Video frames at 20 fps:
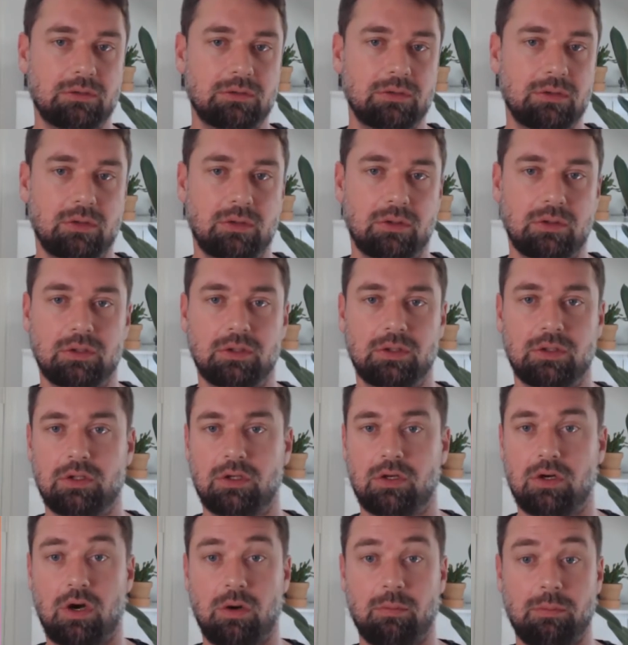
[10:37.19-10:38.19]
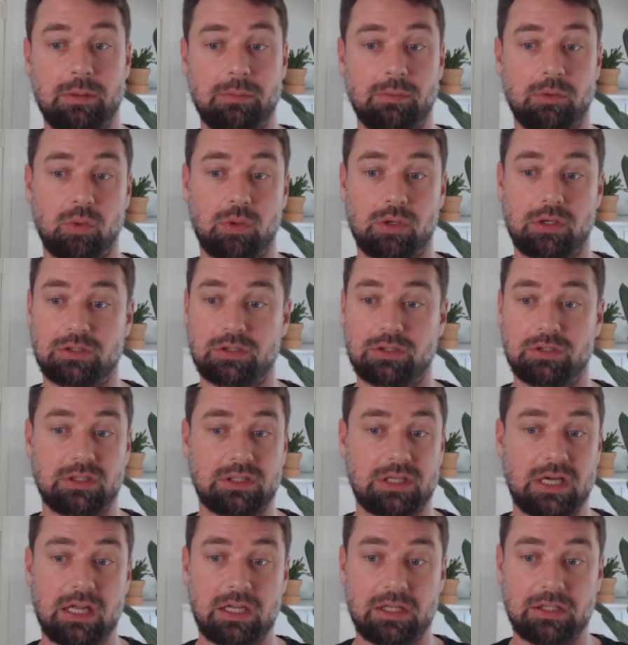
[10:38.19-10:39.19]
or maybe you want to see the
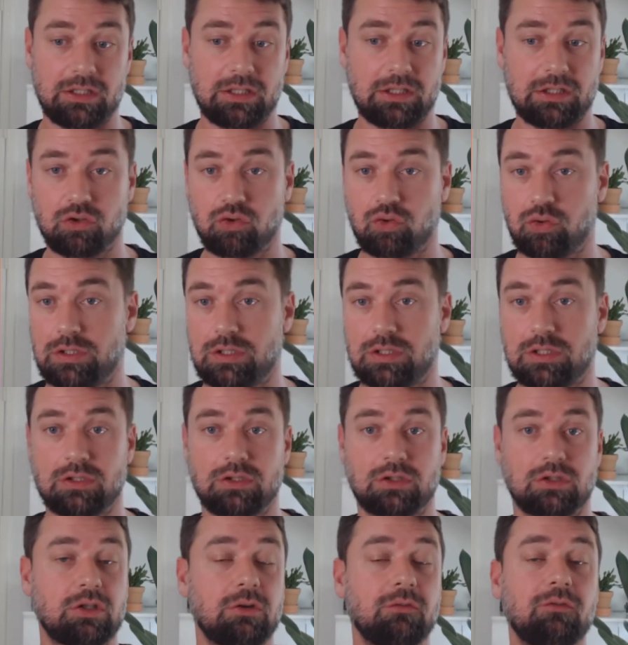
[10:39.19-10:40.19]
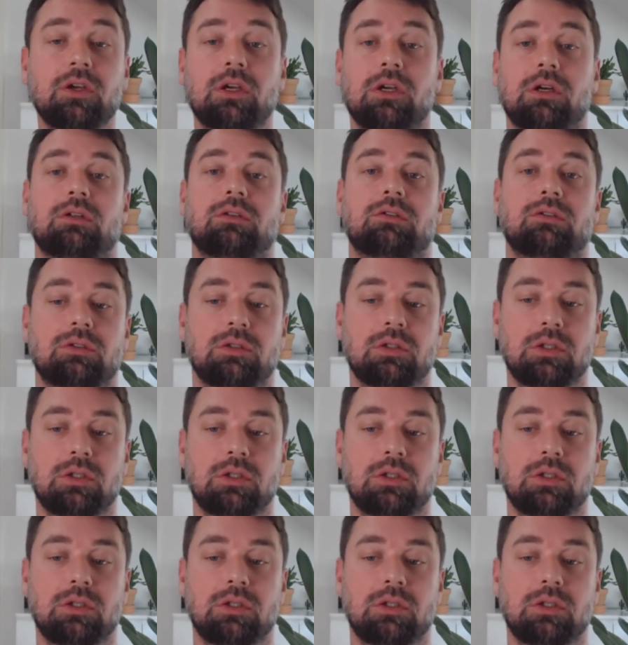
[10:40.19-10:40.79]
calendar entries or something else,